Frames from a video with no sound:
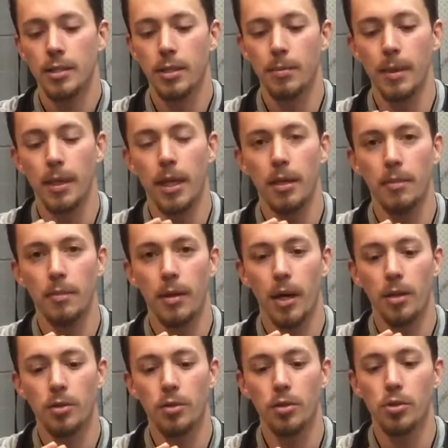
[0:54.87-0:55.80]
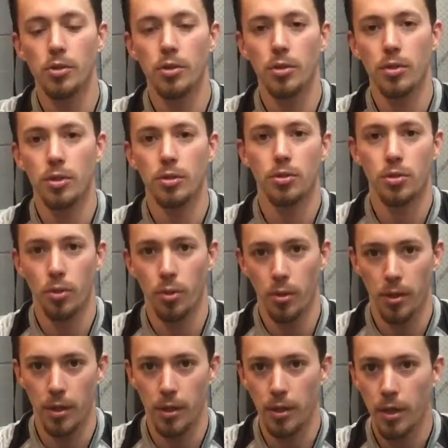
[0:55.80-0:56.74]
to become unusually
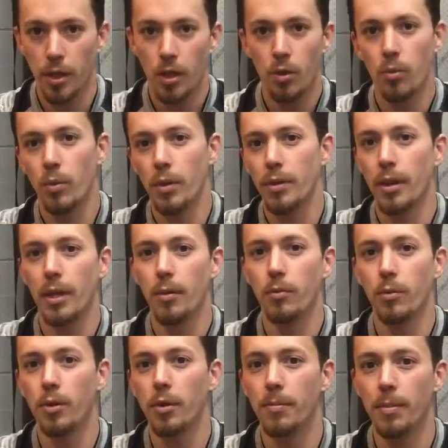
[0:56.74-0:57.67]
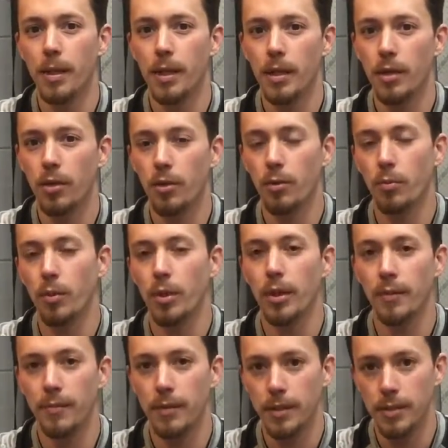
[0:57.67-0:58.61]
shortened, what they would be or would
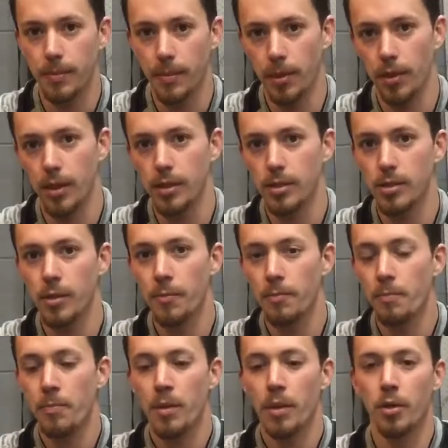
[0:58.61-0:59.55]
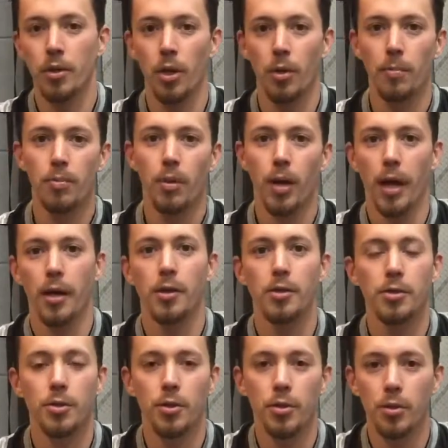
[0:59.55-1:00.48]
have experienced
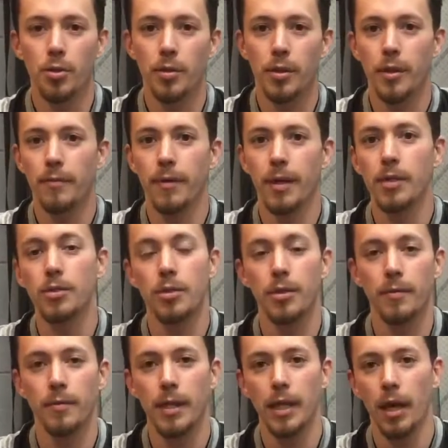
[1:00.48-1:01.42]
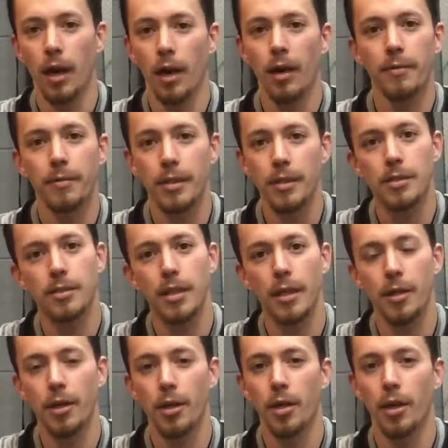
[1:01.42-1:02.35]
prior to the invention of the office
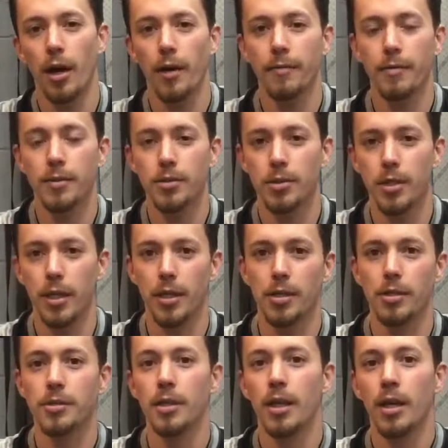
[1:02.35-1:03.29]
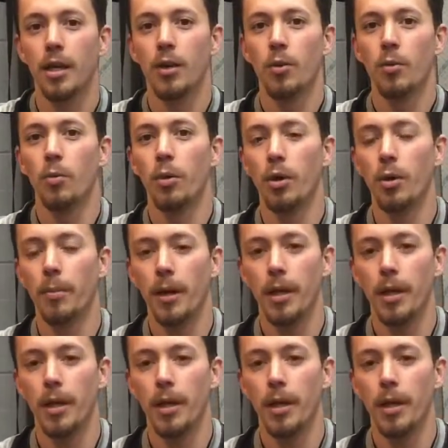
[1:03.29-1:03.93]
and our office chairs, where our